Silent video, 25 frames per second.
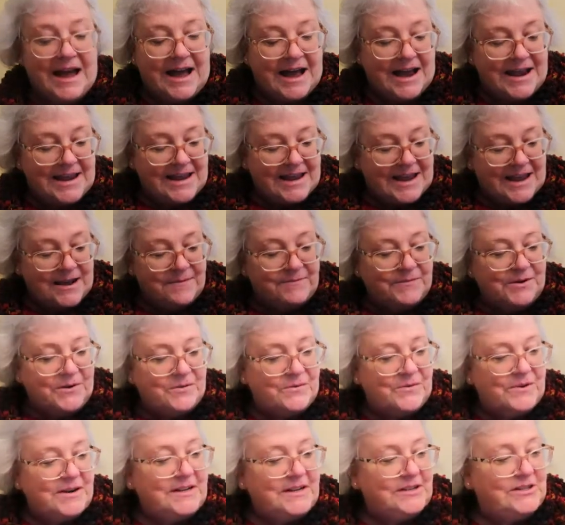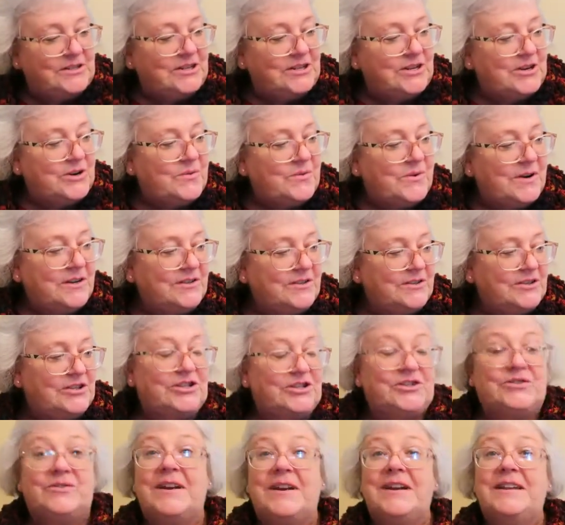I am going to
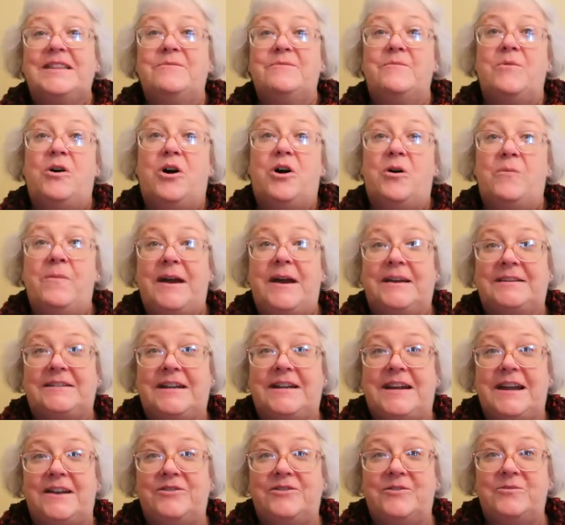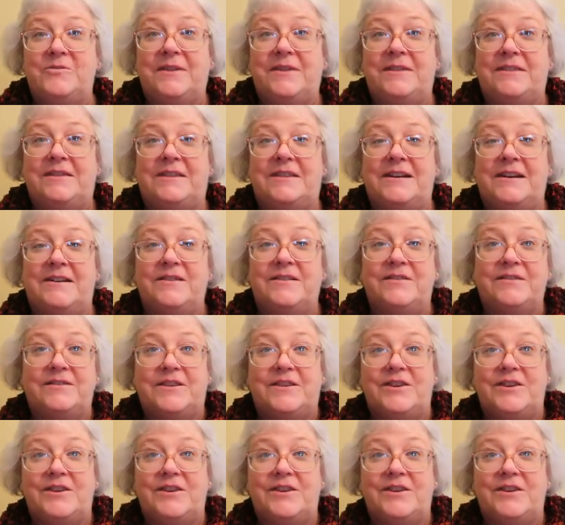string them all back together with the,